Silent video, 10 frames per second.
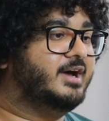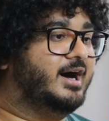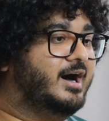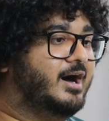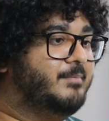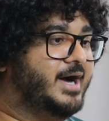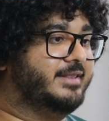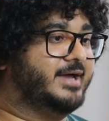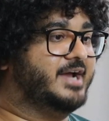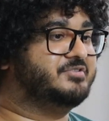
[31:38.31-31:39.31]
And
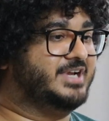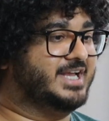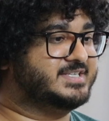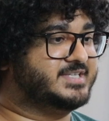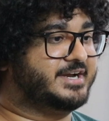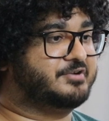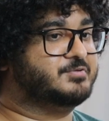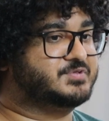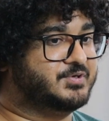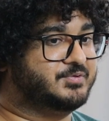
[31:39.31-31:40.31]
they had realized that I'd
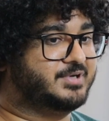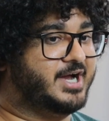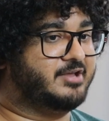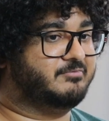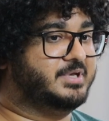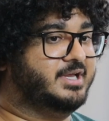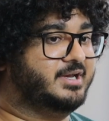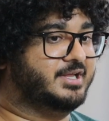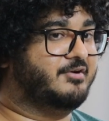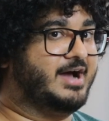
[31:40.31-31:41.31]
also kind of been,
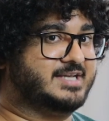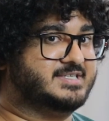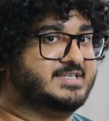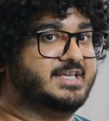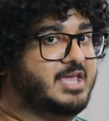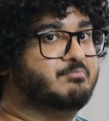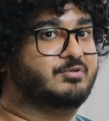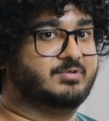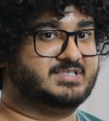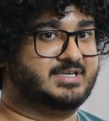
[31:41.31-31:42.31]
you know, accessing gay
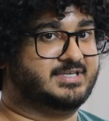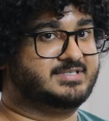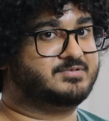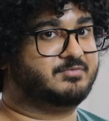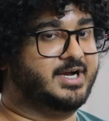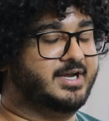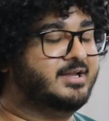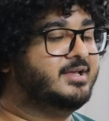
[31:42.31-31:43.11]
porn sites, right?